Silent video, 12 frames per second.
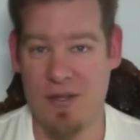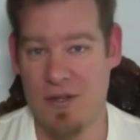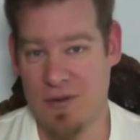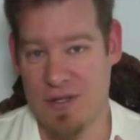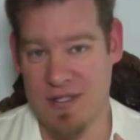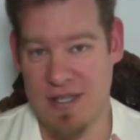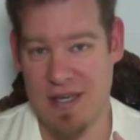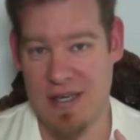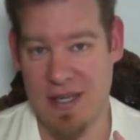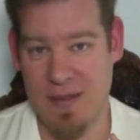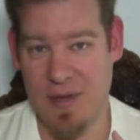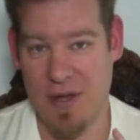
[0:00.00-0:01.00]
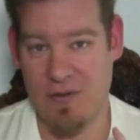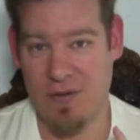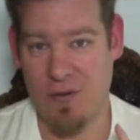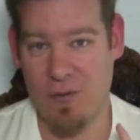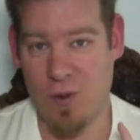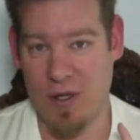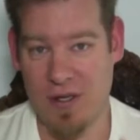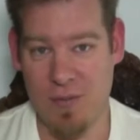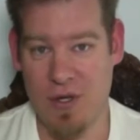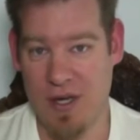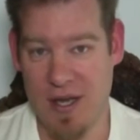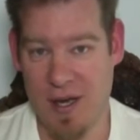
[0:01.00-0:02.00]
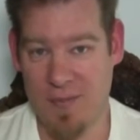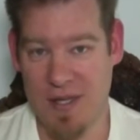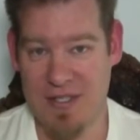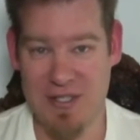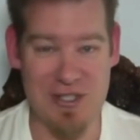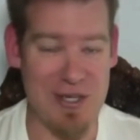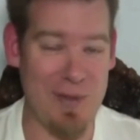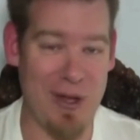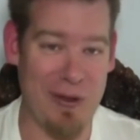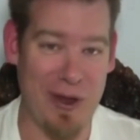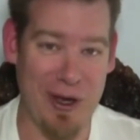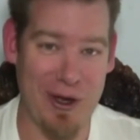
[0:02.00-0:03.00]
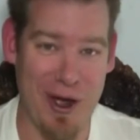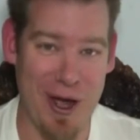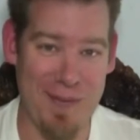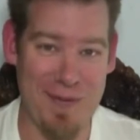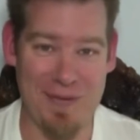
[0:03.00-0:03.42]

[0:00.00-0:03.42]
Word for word: you can send an email to onecommunityupdates at gmail.com.